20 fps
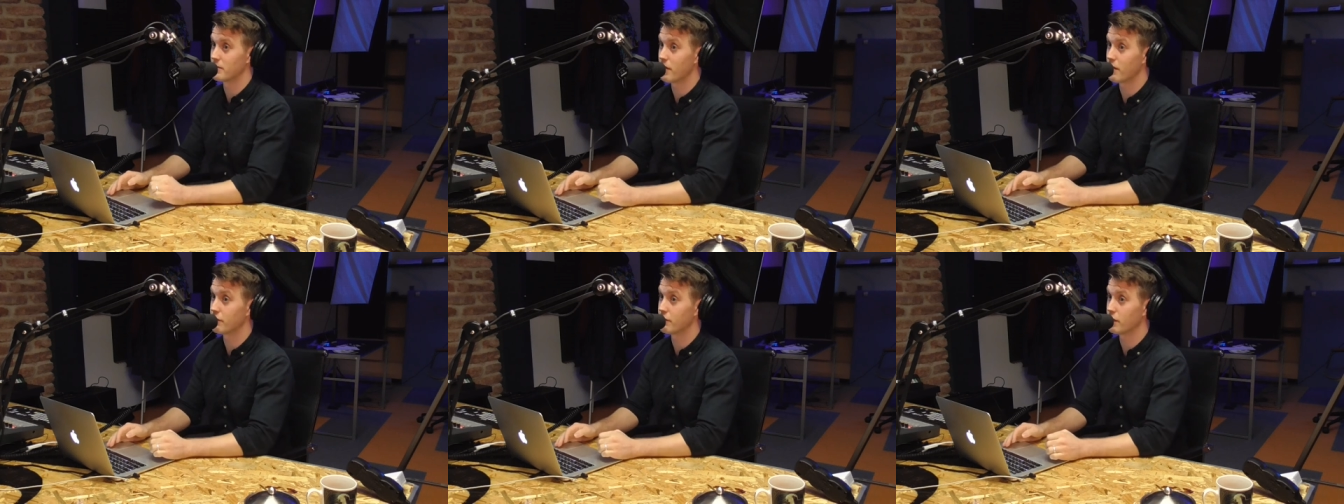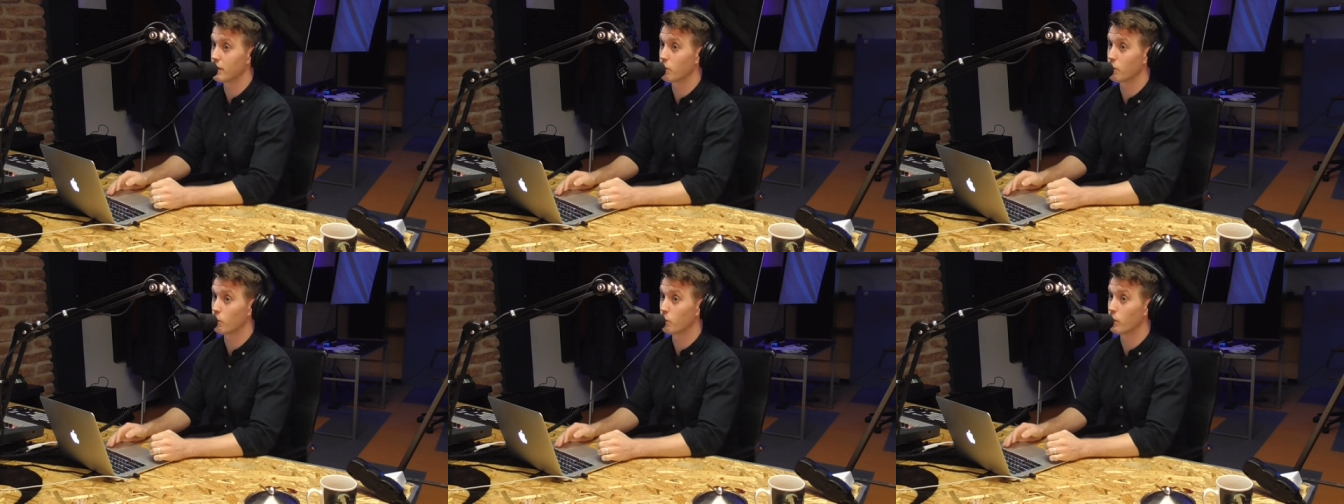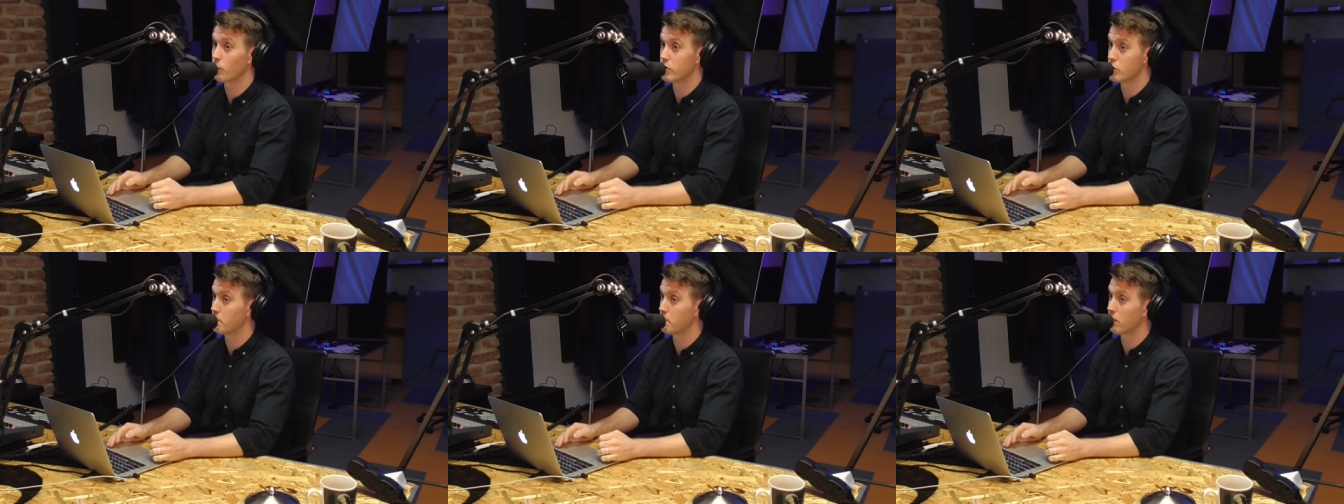If you, really?
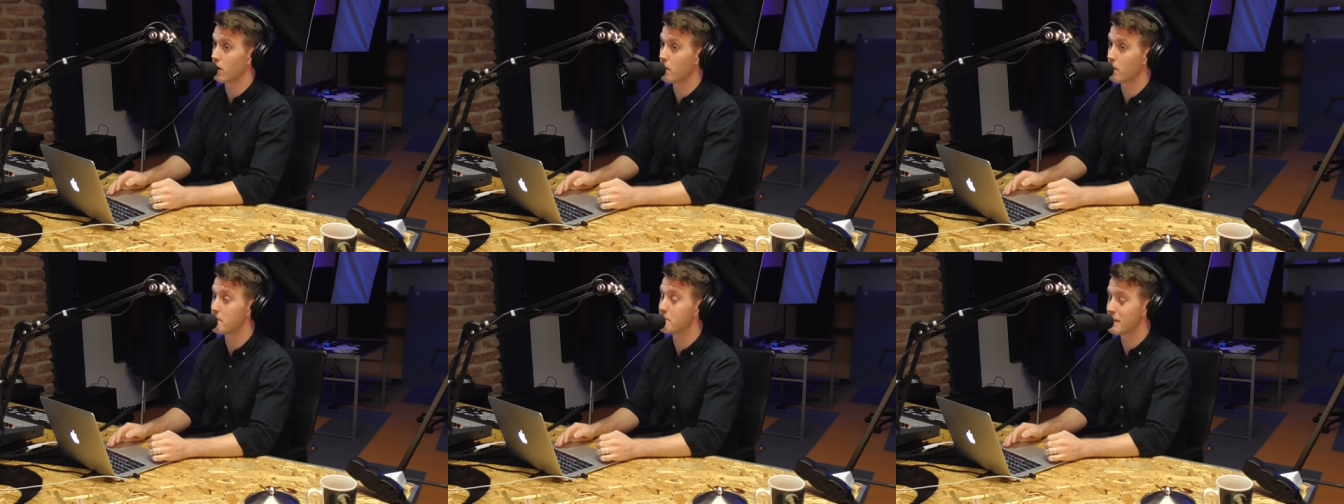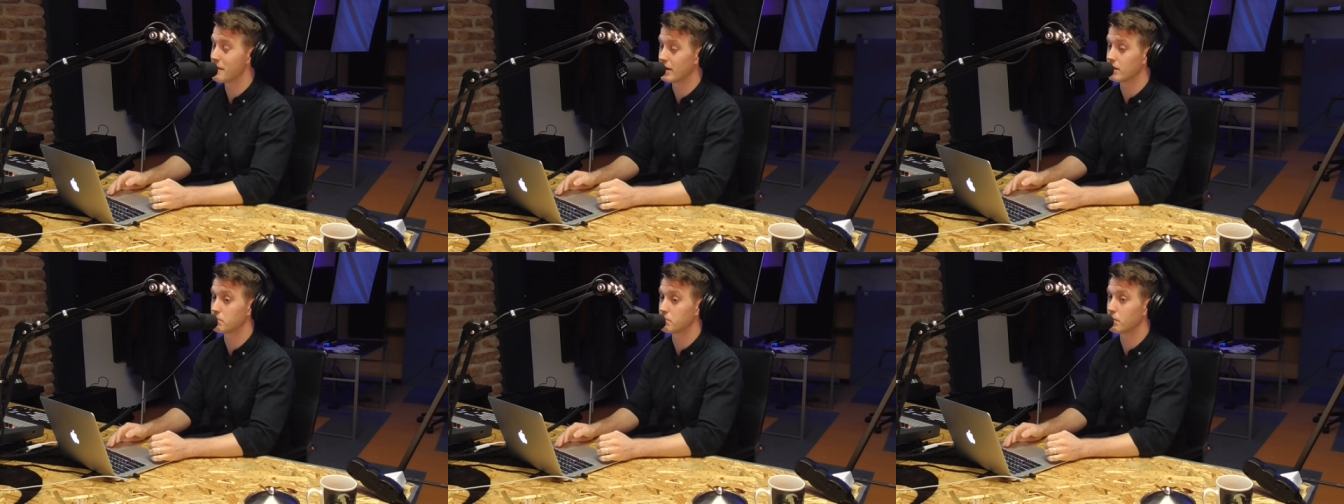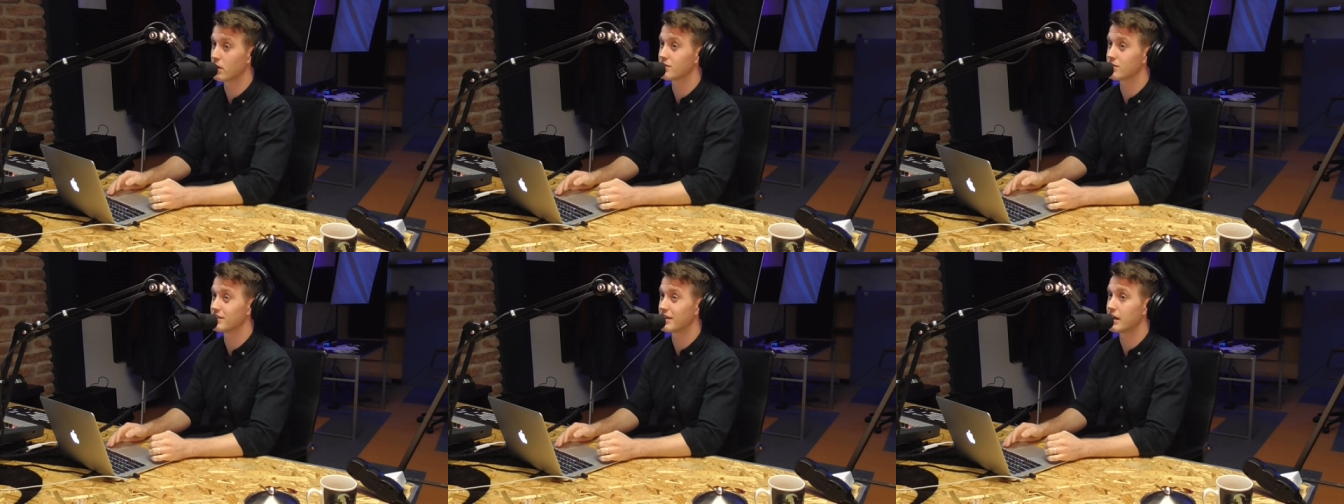When you plant mint,
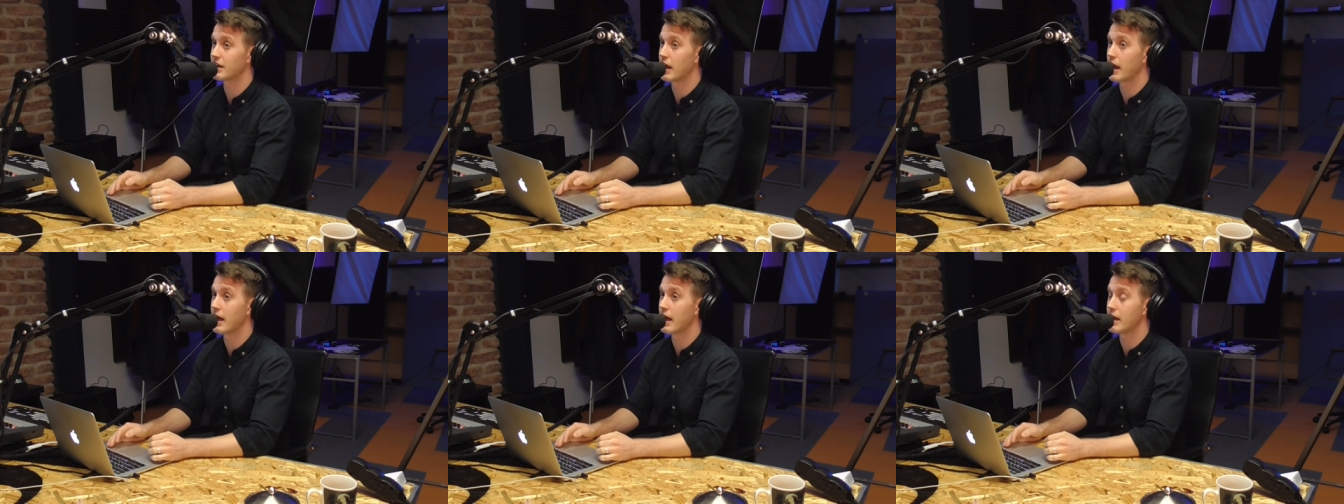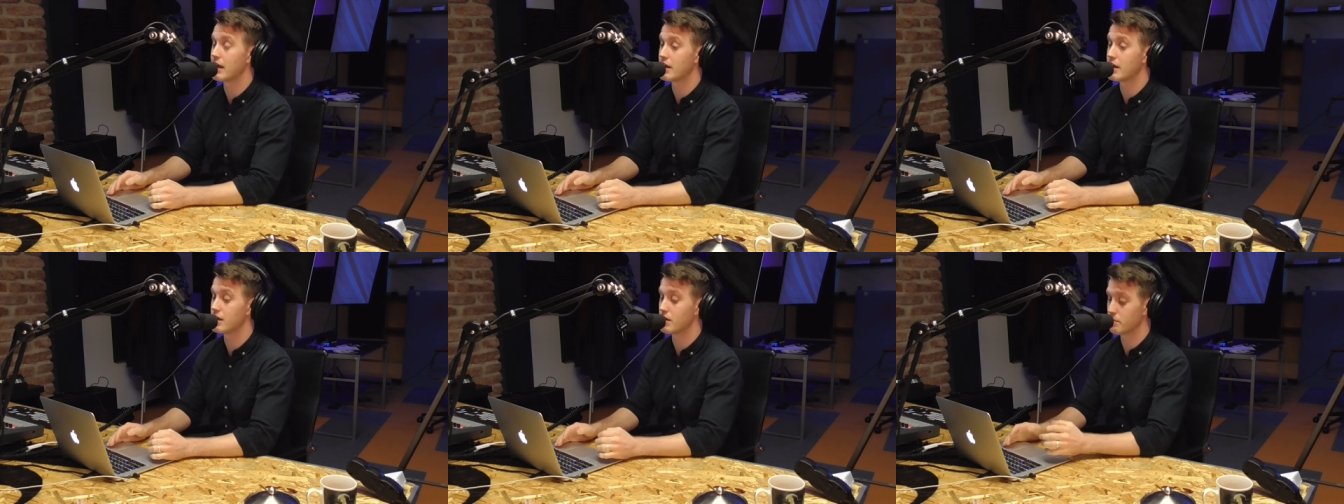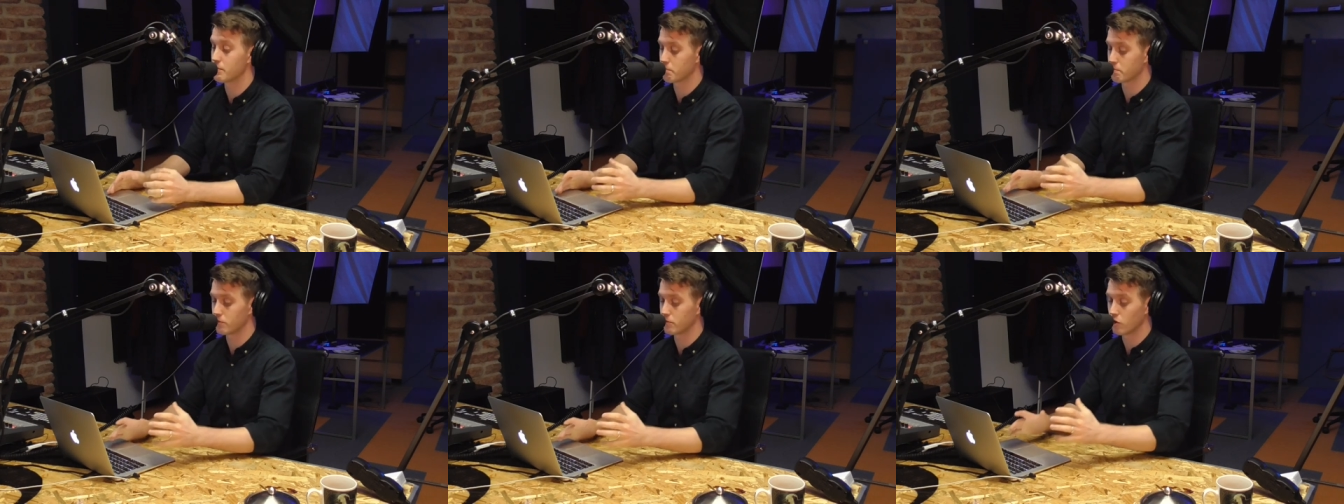plant it in a,
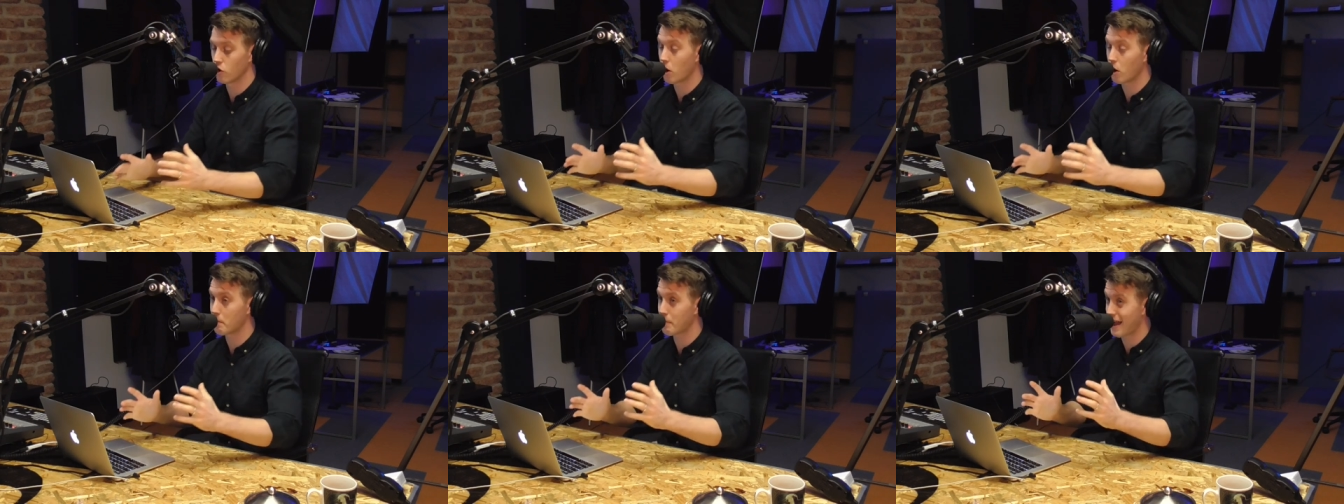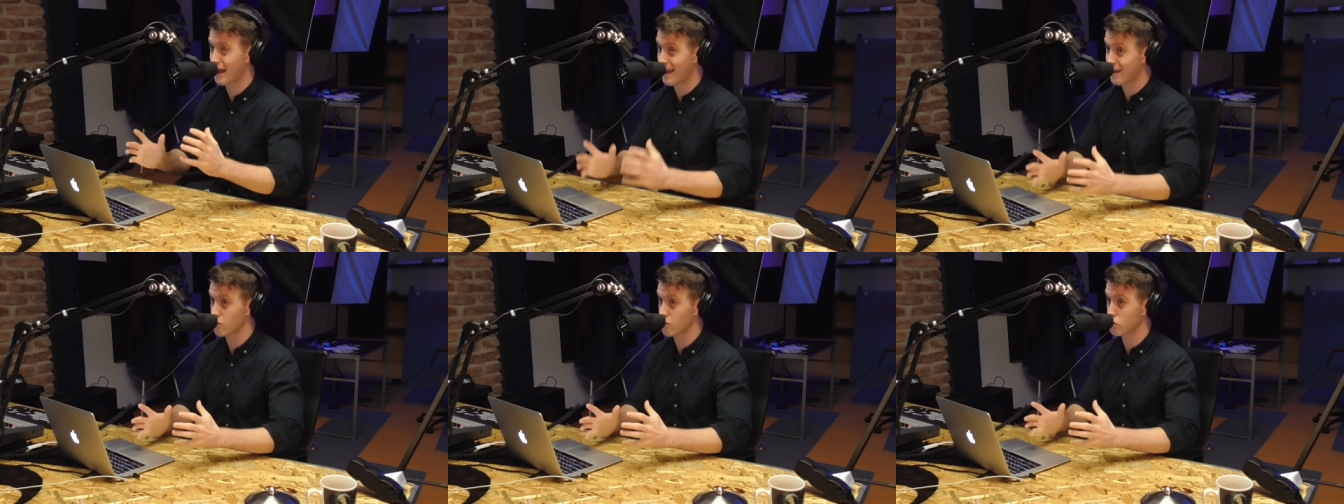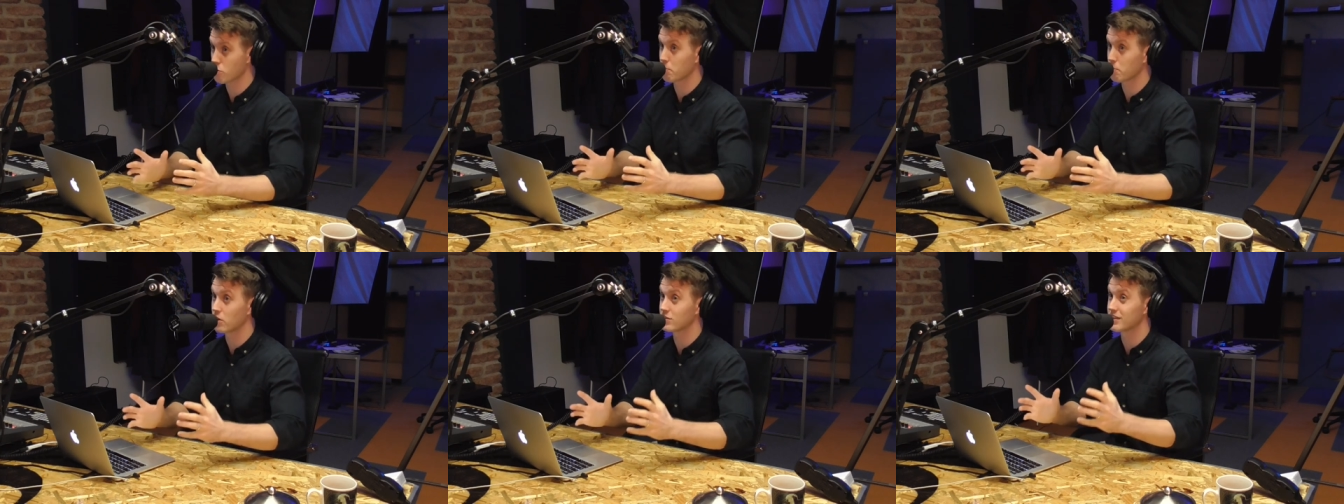not a
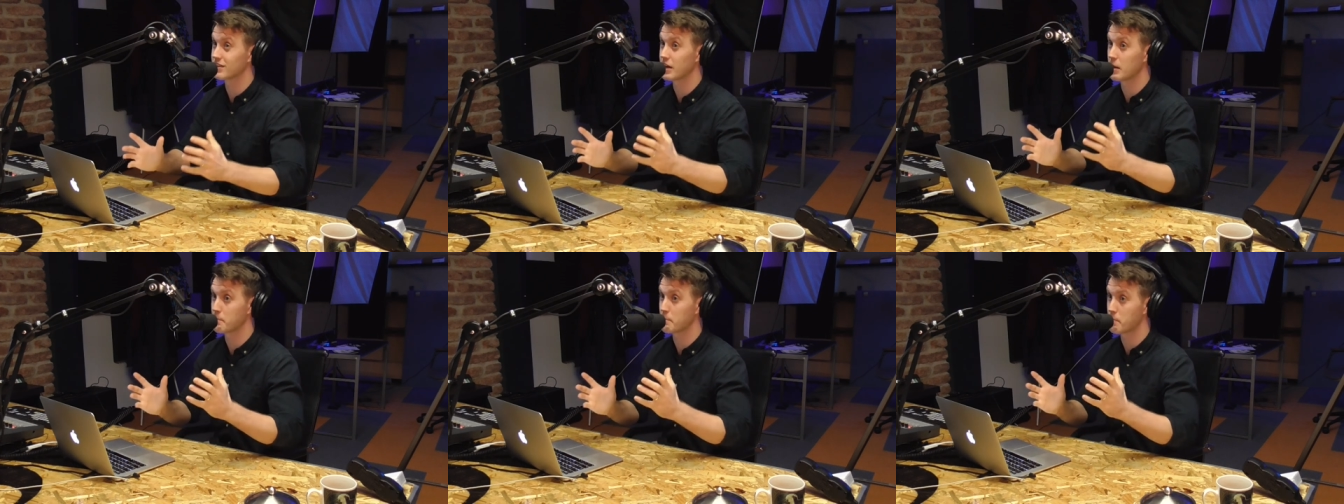patch, plant it in a